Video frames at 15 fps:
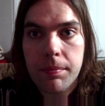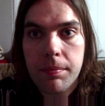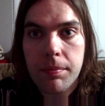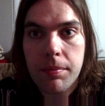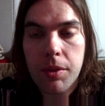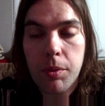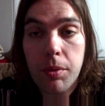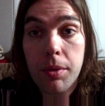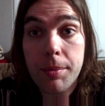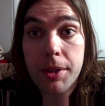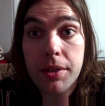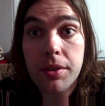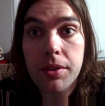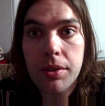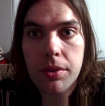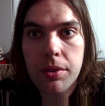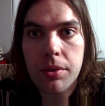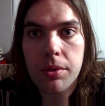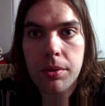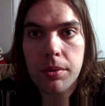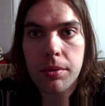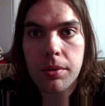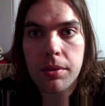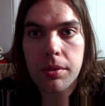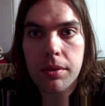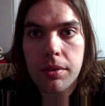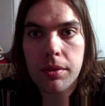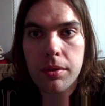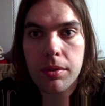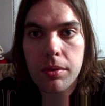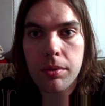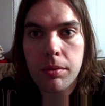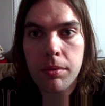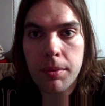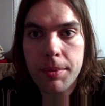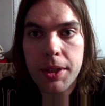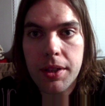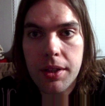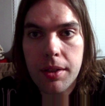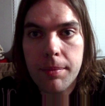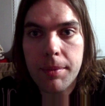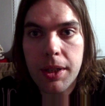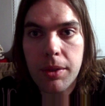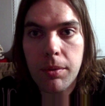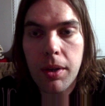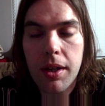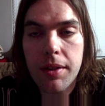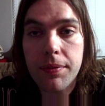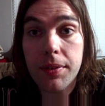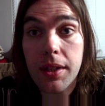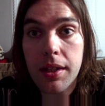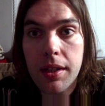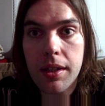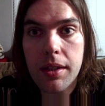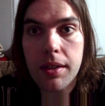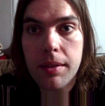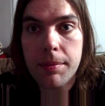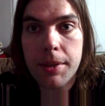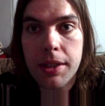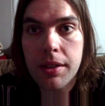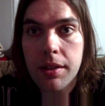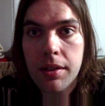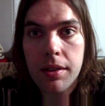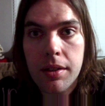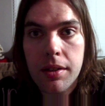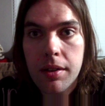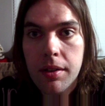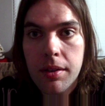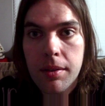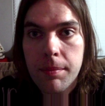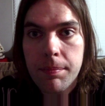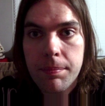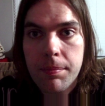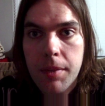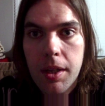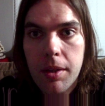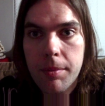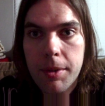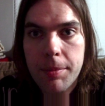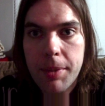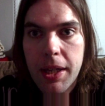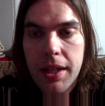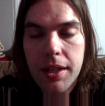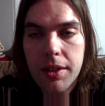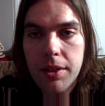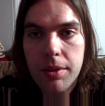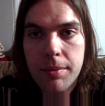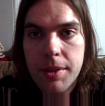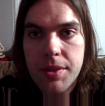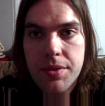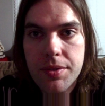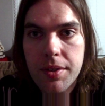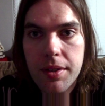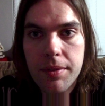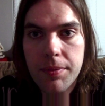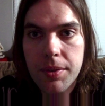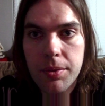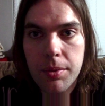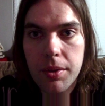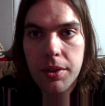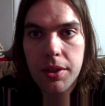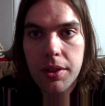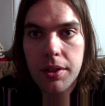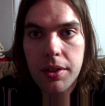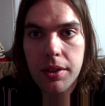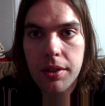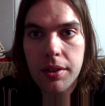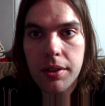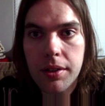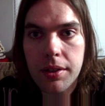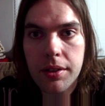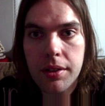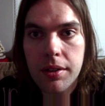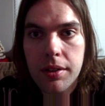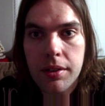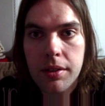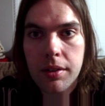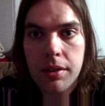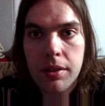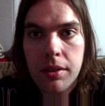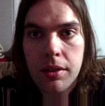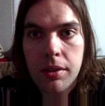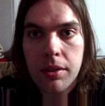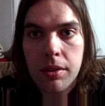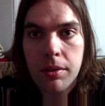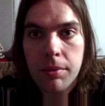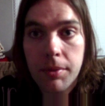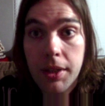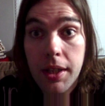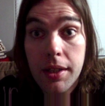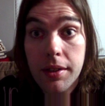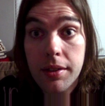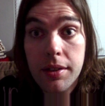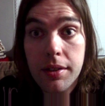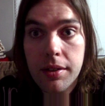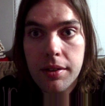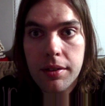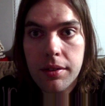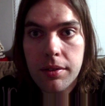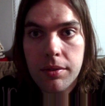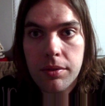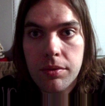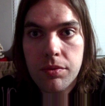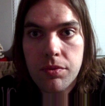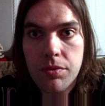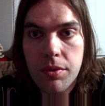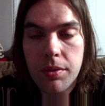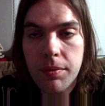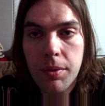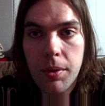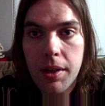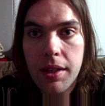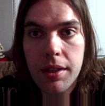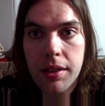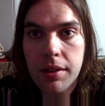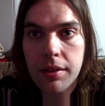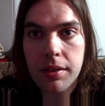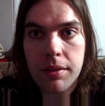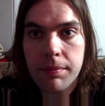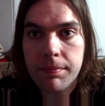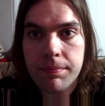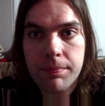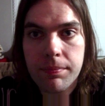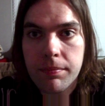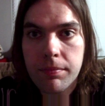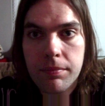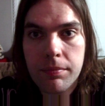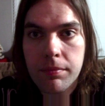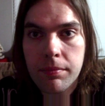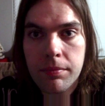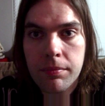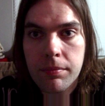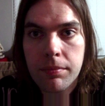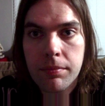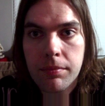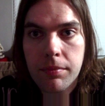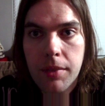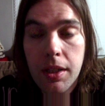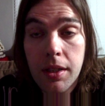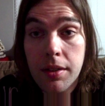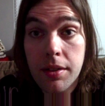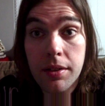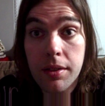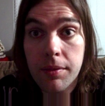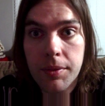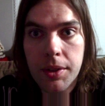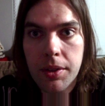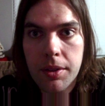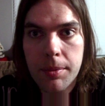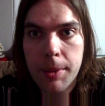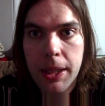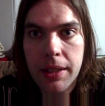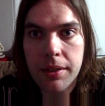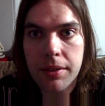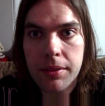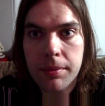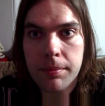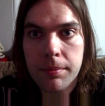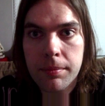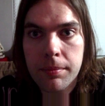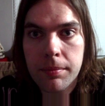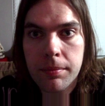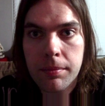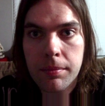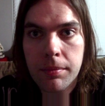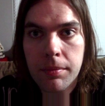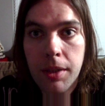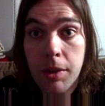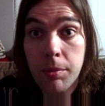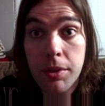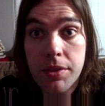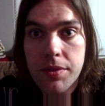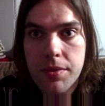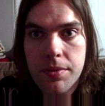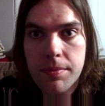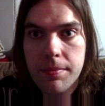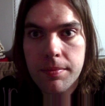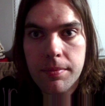the woman who would become my wife came and helped me pack all my stuff into our car, and we got in and drove away, and I didn't even look back. Not once.